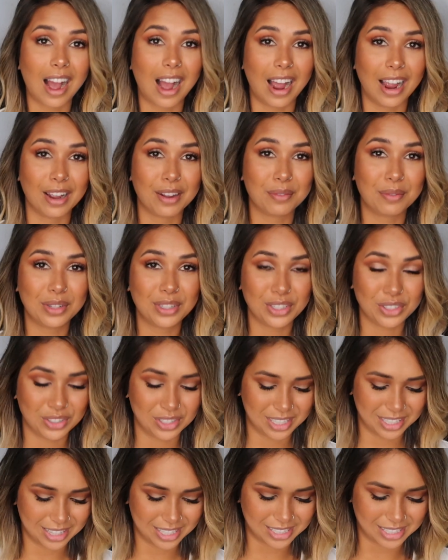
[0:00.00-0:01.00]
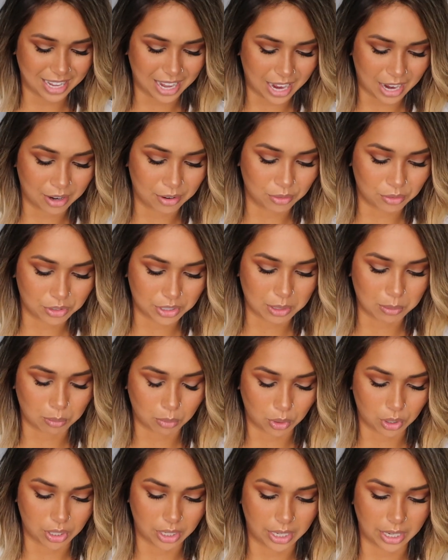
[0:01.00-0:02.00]
I have been using this every
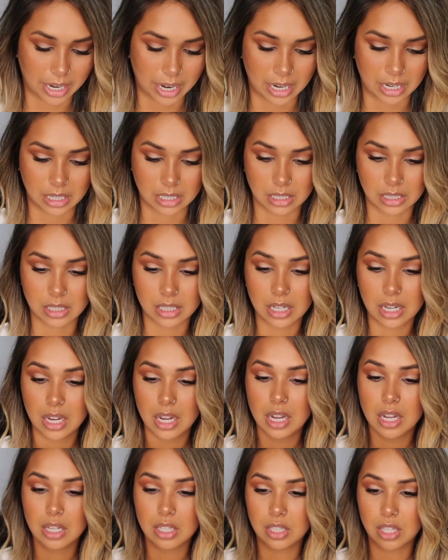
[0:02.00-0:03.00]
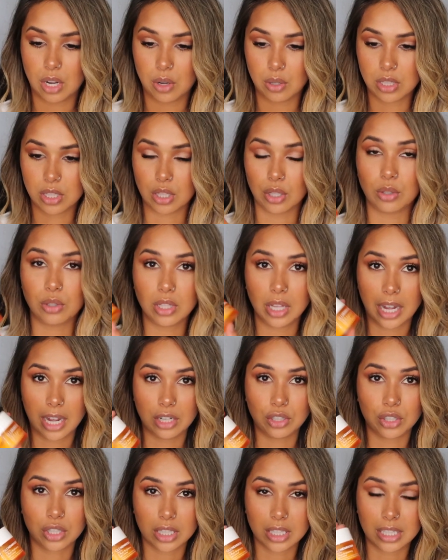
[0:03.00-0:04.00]
morning. And so it's the
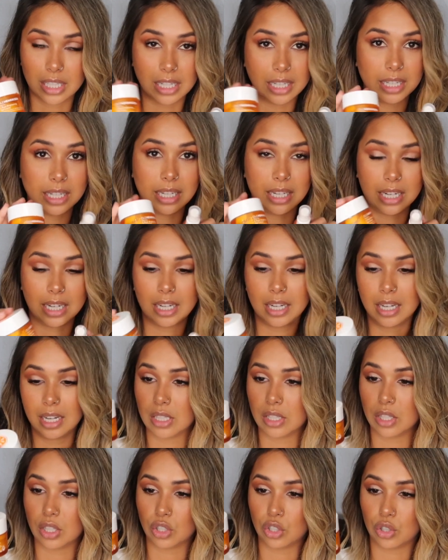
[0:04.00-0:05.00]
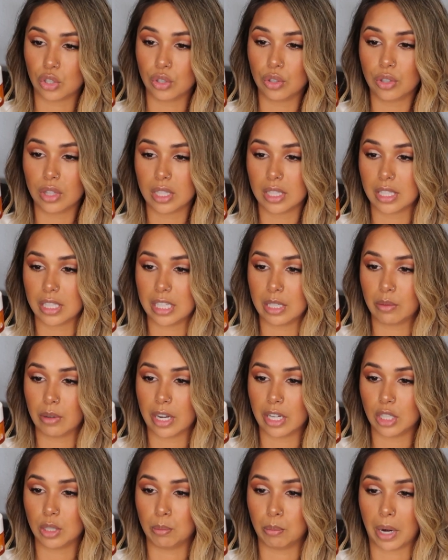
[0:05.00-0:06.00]
Olehenriksen, this is the Truth Sea
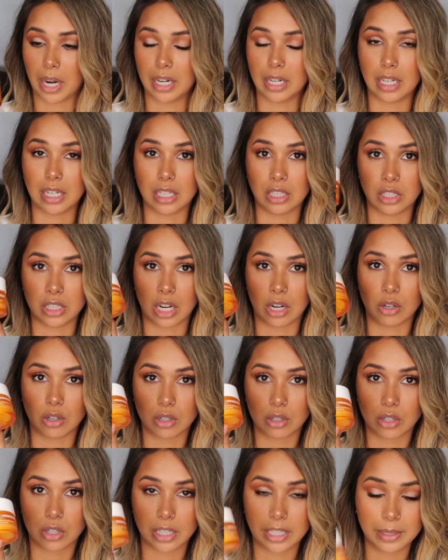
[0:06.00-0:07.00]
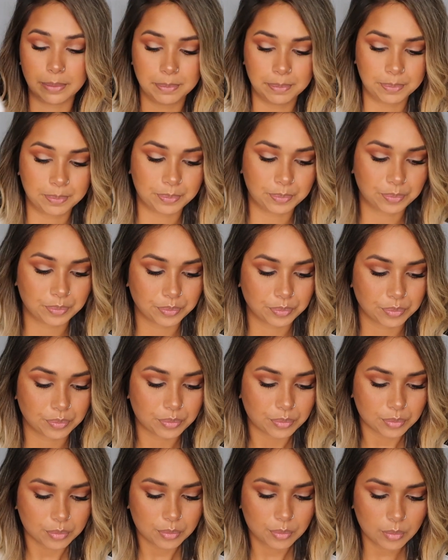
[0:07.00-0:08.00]
Rush Brightening Gel Cream,
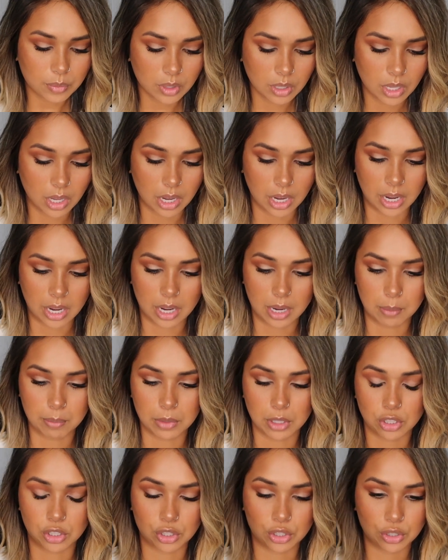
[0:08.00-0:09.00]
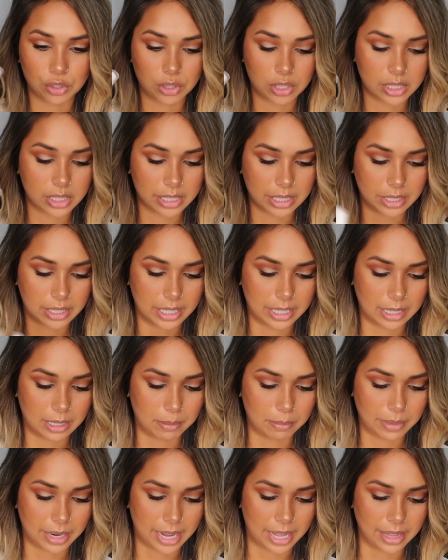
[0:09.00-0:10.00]
the Truth
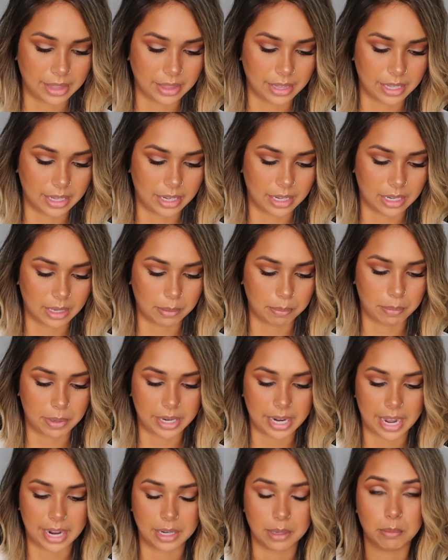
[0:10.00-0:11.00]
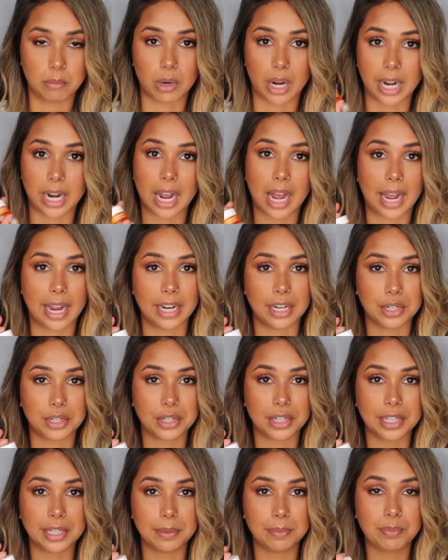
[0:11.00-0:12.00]
Serum, and the Banana Bright Eye
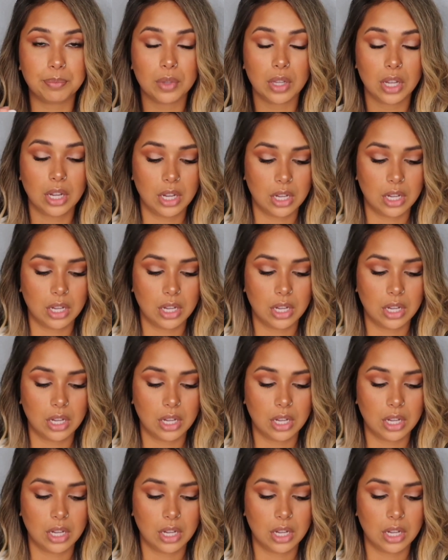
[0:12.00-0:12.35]
Cream.